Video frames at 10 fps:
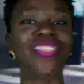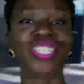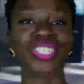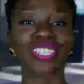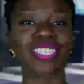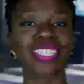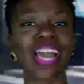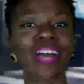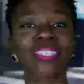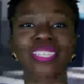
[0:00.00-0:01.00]
The Jesus
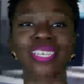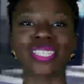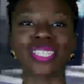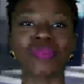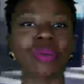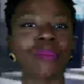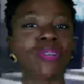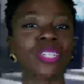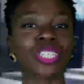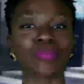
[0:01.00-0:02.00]
House DC
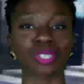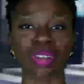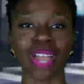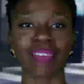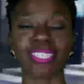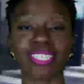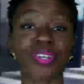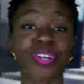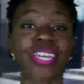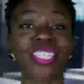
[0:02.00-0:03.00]
membership drive
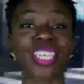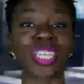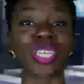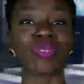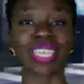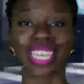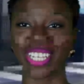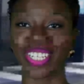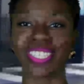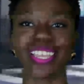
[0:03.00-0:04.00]
still continues
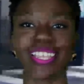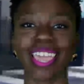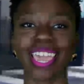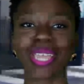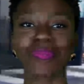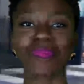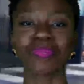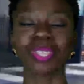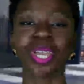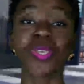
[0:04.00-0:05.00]
each Sunday.
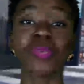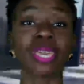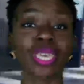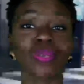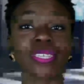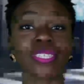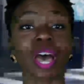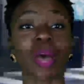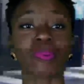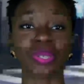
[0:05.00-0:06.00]
You may use this
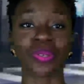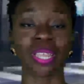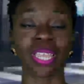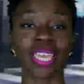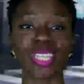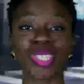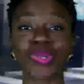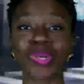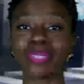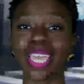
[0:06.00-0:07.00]
opportunity
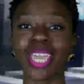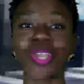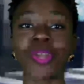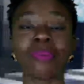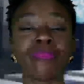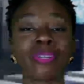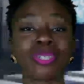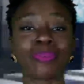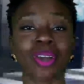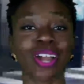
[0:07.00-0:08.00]
to update your
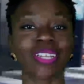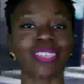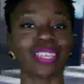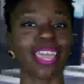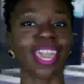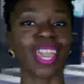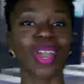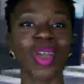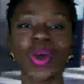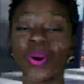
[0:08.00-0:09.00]
membership card today,
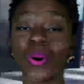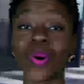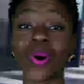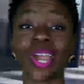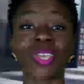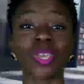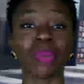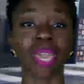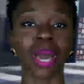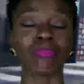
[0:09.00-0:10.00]
or you
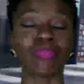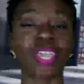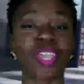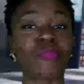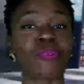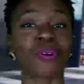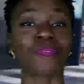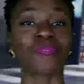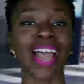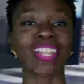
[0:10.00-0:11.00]
may update your
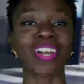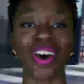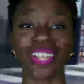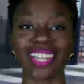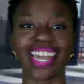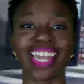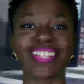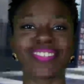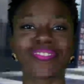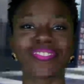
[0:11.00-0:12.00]
profile online.